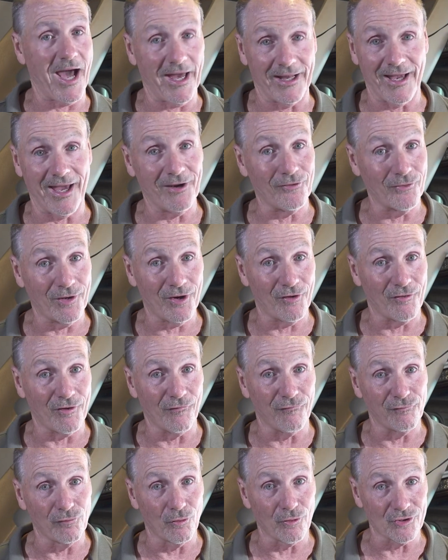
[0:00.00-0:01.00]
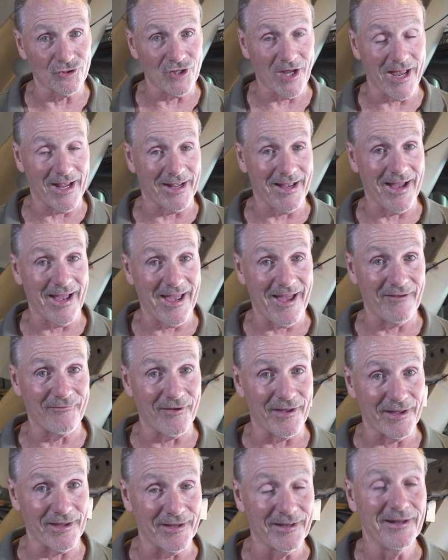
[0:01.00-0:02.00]
I don't carry a floor jack. I have
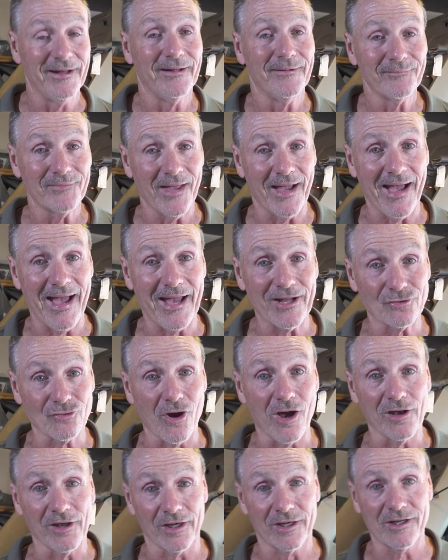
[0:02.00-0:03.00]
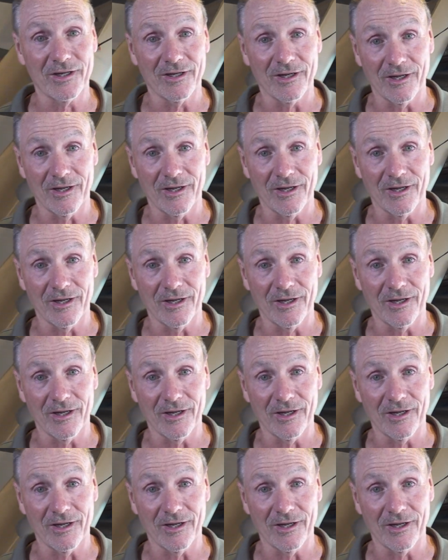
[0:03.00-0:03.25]
a hydraulic